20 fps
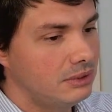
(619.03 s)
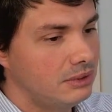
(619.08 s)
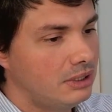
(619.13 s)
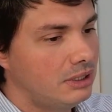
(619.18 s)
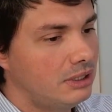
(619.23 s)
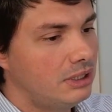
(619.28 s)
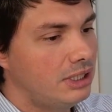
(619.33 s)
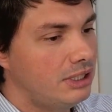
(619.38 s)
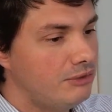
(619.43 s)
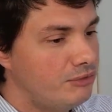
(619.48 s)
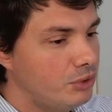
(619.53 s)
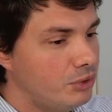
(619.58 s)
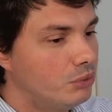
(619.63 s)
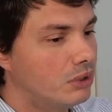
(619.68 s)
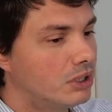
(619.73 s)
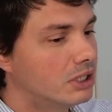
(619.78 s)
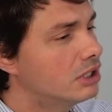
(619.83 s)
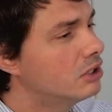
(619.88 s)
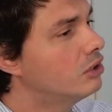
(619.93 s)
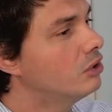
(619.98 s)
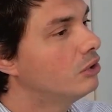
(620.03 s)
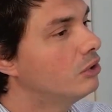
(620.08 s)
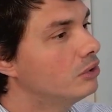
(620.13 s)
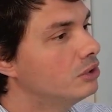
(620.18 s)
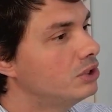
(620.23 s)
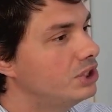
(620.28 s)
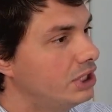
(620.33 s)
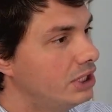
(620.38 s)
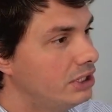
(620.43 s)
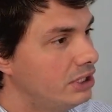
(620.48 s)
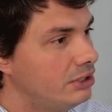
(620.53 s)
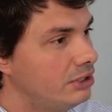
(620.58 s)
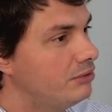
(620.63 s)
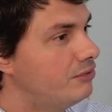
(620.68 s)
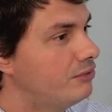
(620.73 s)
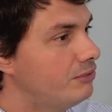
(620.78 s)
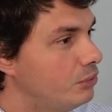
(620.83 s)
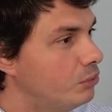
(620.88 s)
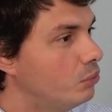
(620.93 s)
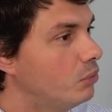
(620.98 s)
if you are a coach and if
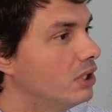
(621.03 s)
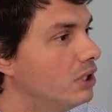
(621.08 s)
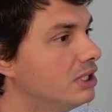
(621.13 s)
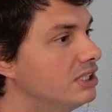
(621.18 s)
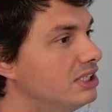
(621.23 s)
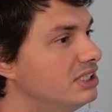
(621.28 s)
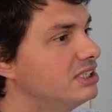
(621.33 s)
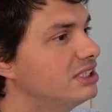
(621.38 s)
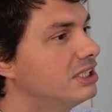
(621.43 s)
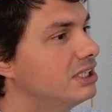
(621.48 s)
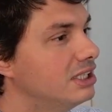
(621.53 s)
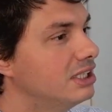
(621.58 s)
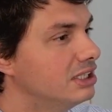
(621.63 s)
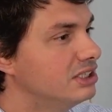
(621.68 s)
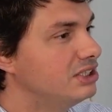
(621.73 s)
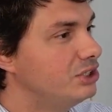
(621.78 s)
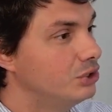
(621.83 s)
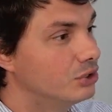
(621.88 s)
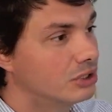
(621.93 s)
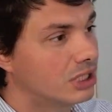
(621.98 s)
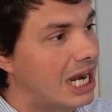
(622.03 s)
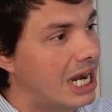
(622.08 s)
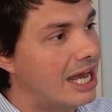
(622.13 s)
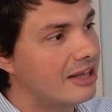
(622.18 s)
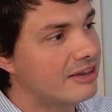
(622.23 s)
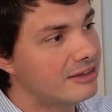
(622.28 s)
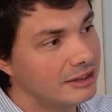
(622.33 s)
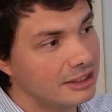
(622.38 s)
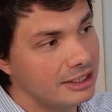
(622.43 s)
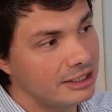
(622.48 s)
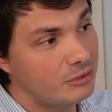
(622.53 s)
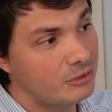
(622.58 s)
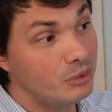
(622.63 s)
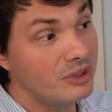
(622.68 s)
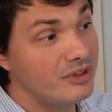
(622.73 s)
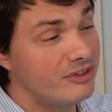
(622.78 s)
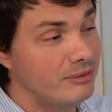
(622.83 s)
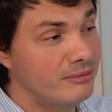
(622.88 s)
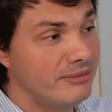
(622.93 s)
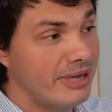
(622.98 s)
you want to discuss your athlete with
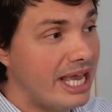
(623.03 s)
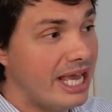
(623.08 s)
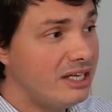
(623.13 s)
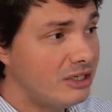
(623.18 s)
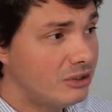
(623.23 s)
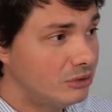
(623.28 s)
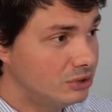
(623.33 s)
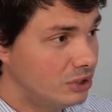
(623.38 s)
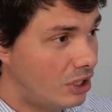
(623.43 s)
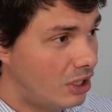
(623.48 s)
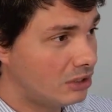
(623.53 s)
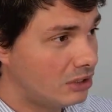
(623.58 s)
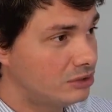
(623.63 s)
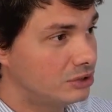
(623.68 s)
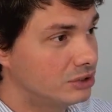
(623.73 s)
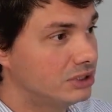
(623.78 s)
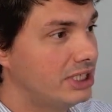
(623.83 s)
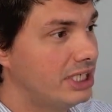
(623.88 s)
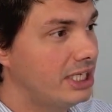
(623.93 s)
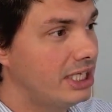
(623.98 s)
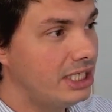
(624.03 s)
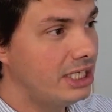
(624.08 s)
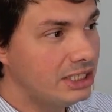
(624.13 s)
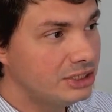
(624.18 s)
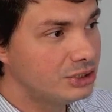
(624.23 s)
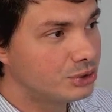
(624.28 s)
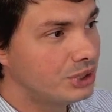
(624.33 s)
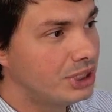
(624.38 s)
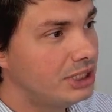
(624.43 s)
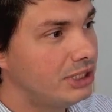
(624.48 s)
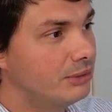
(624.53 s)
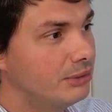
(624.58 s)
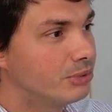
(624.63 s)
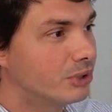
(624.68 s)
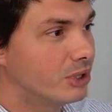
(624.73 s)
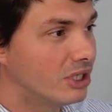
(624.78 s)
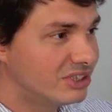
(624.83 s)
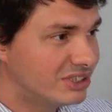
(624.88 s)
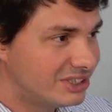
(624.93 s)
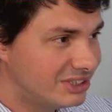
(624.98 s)
the medical doctor, the injury, the
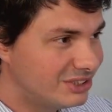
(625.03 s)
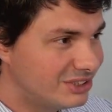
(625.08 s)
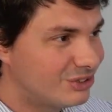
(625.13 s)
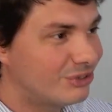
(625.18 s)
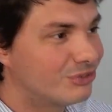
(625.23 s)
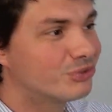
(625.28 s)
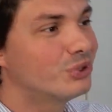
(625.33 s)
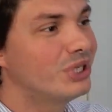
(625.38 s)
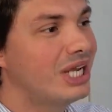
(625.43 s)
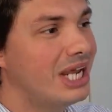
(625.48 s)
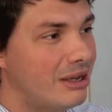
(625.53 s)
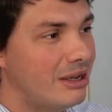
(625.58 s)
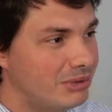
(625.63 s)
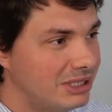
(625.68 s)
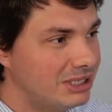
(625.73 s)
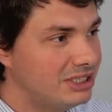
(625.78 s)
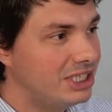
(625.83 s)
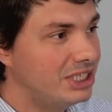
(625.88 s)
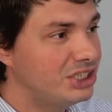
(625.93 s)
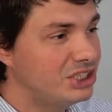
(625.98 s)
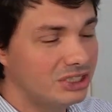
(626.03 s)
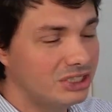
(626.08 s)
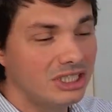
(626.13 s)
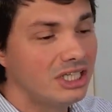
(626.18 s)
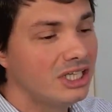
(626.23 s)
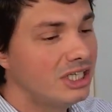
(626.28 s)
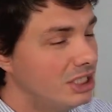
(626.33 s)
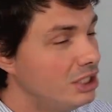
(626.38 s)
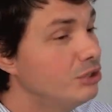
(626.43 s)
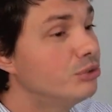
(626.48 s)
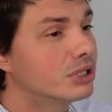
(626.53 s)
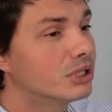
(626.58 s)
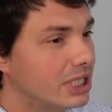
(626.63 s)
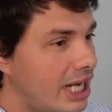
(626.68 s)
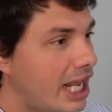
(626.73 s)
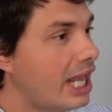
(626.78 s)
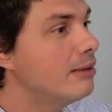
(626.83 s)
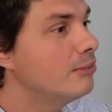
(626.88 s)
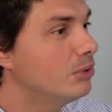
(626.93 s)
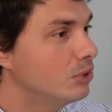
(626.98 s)
process of rehabilitation, you are
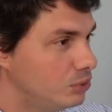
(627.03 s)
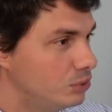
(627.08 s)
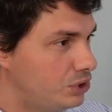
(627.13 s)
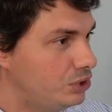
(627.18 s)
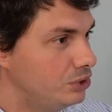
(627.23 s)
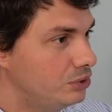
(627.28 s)
able to.